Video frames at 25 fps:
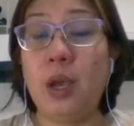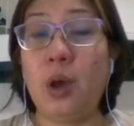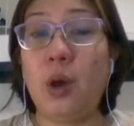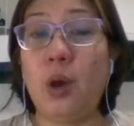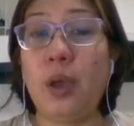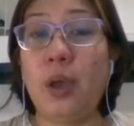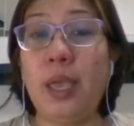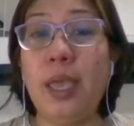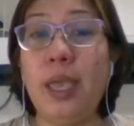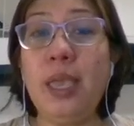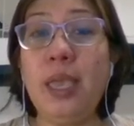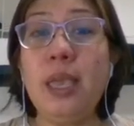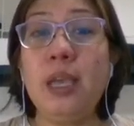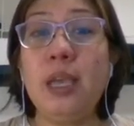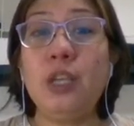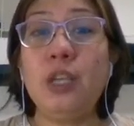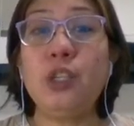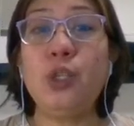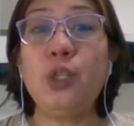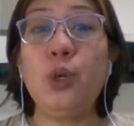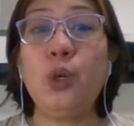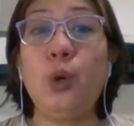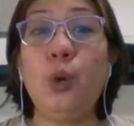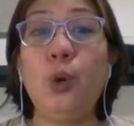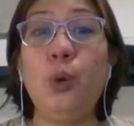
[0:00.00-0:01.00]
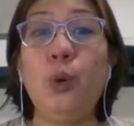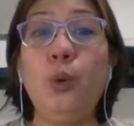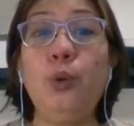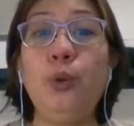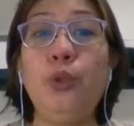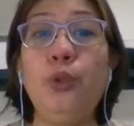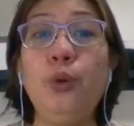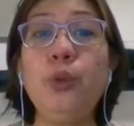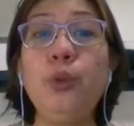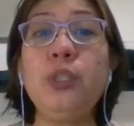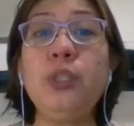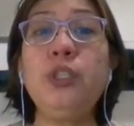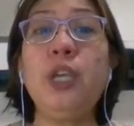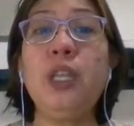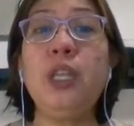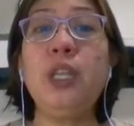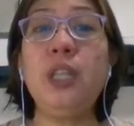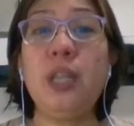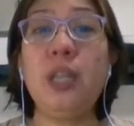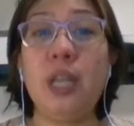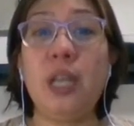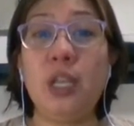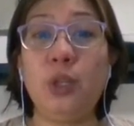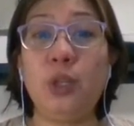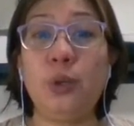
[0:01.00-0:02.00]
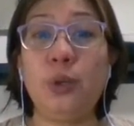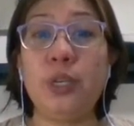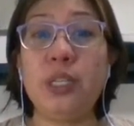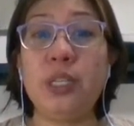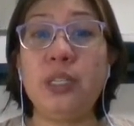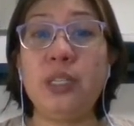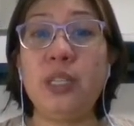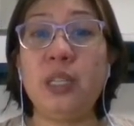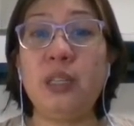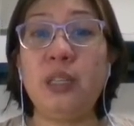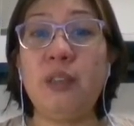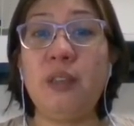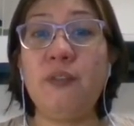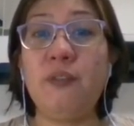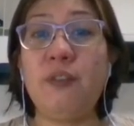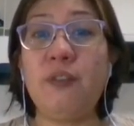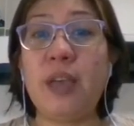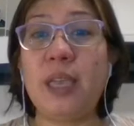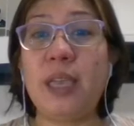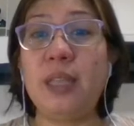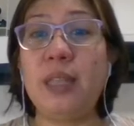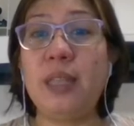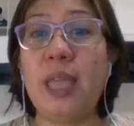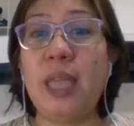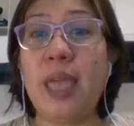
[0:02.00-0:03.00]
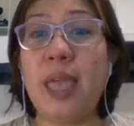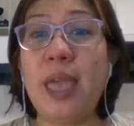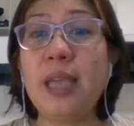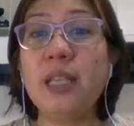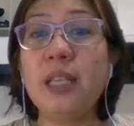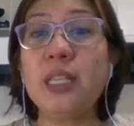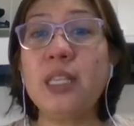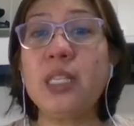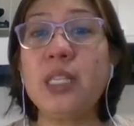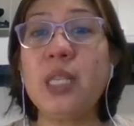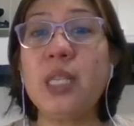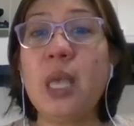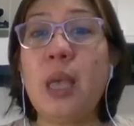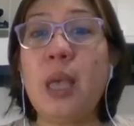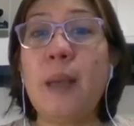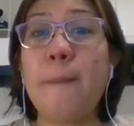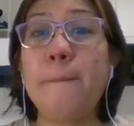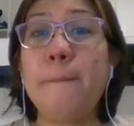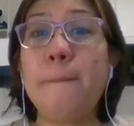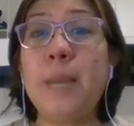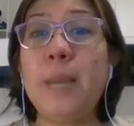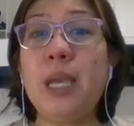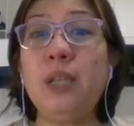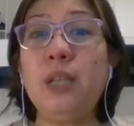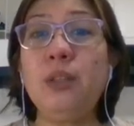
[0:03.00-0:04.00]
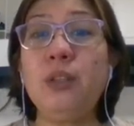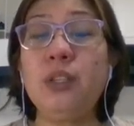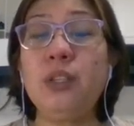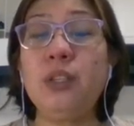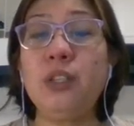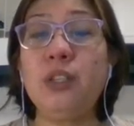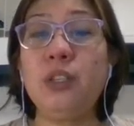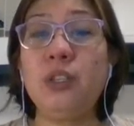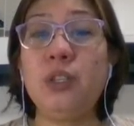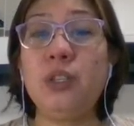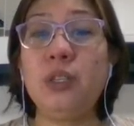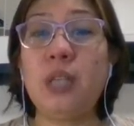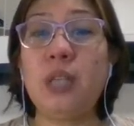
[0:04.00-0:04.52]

Okay? So those generators that divide x minus